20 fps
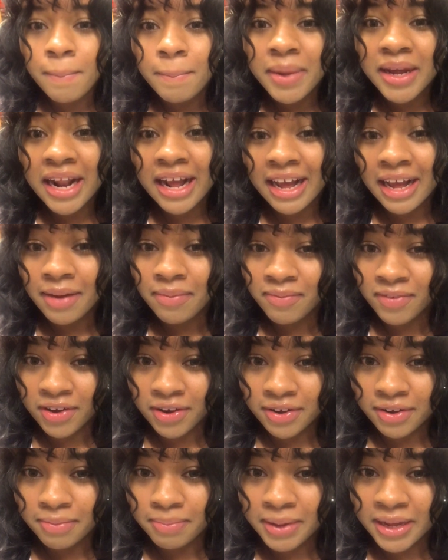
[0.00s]
but I am
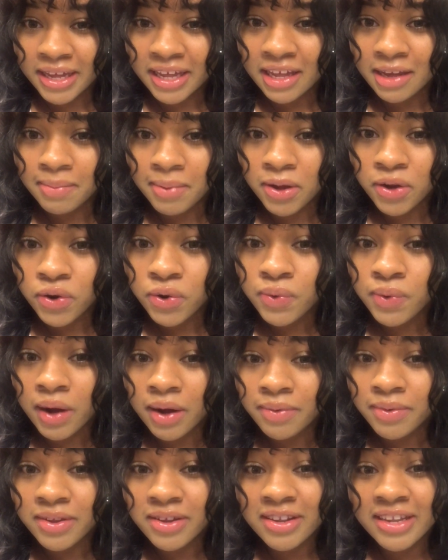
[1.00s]
very picky about who
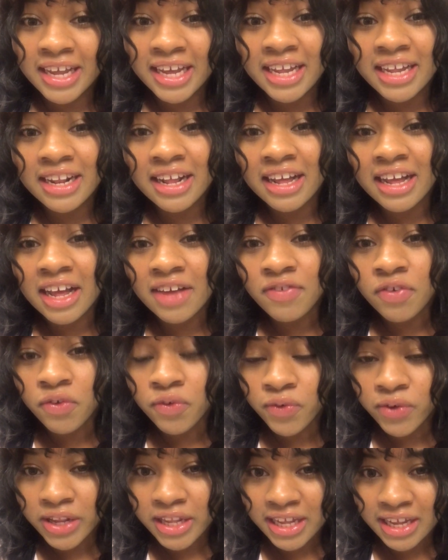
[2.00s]
I will date. I have a
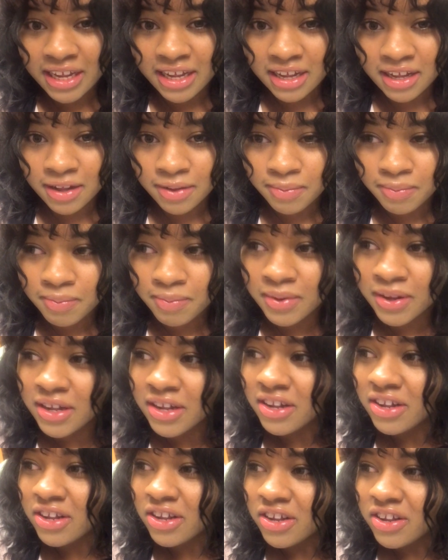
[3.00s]
really
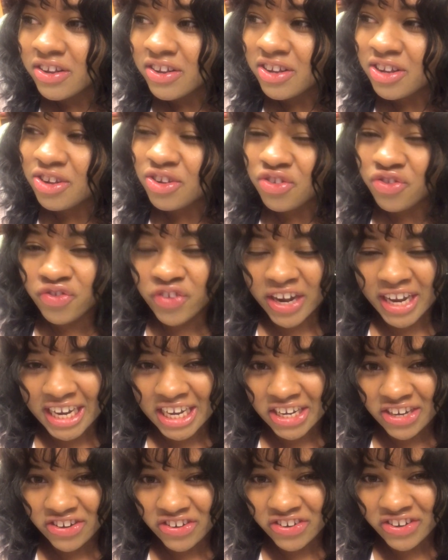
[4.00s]

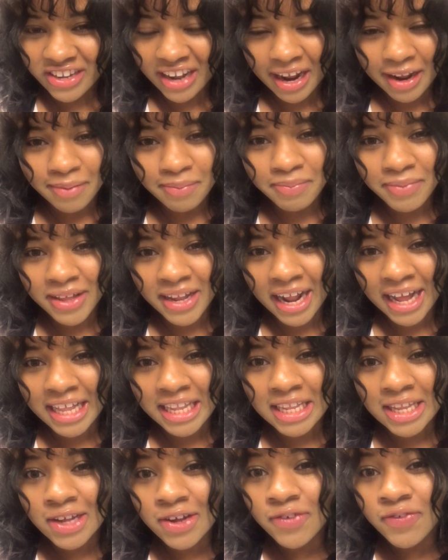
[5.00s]
strange type that I
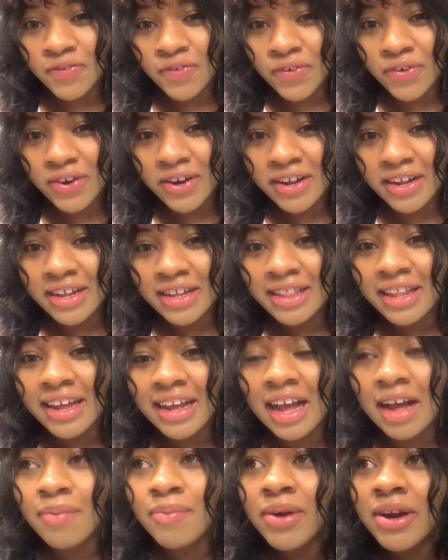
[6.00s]
look for.
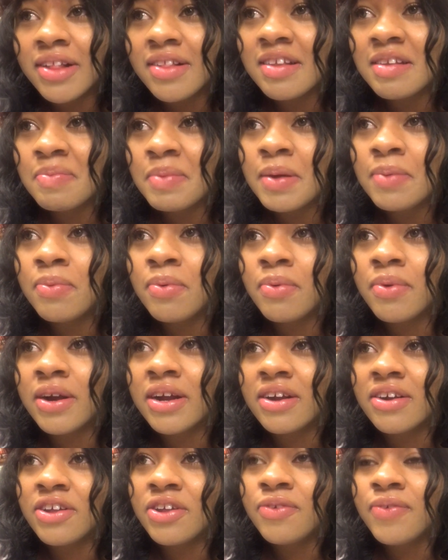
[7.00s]
Like, I'm one of those people
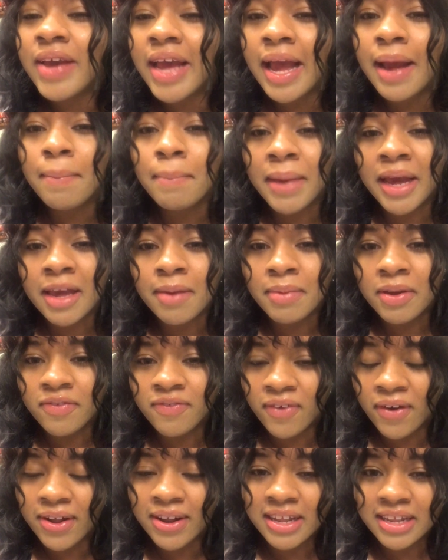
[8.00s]
where you can't make me
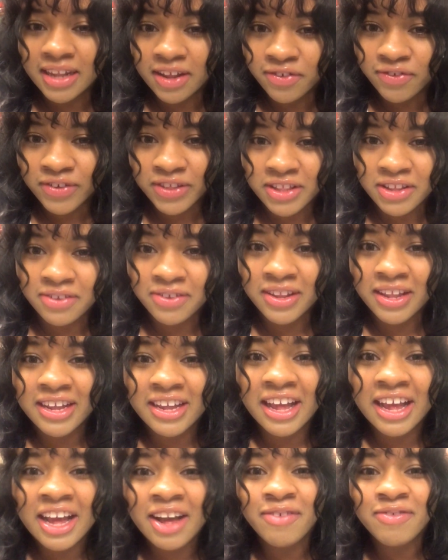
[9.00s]
fall in love with you.
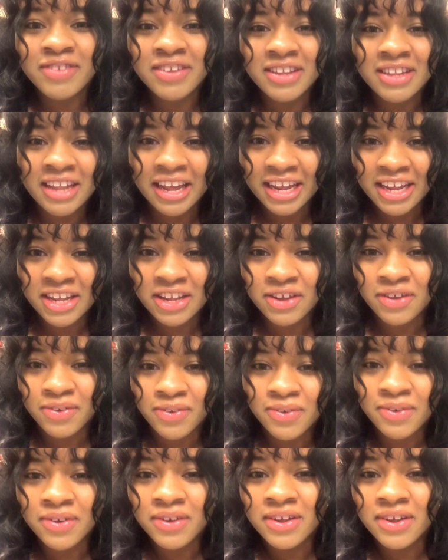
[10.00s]
Like, I have to like you